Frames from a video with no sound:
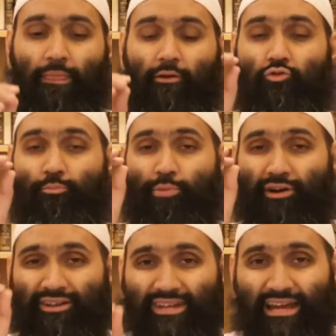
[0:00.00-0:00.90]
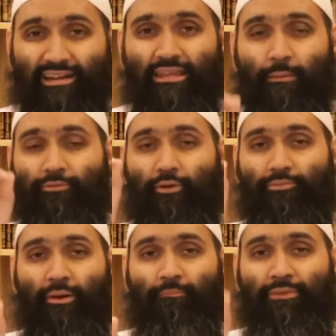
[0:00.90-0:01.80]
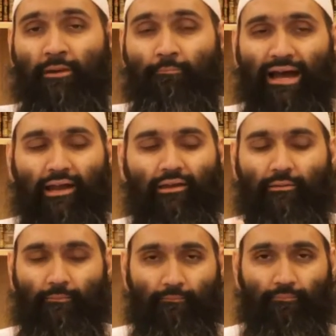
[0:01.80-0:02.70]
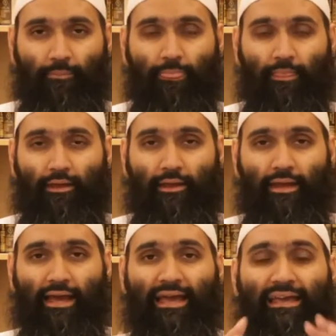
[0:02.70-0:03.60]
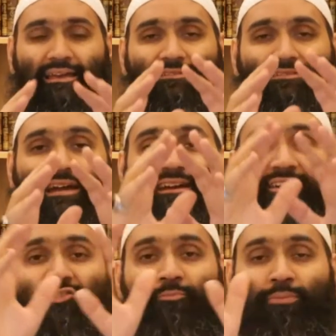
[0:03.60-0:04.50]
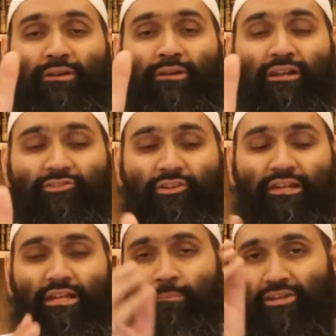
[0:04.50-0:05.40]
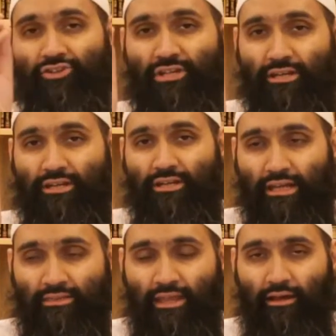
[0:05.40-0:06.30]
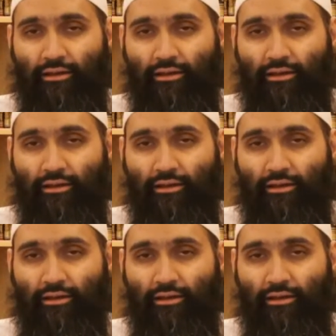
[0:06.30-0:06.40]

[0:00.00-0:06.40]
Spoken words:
to protect them from something bad. Is that explicitly mentioned in there?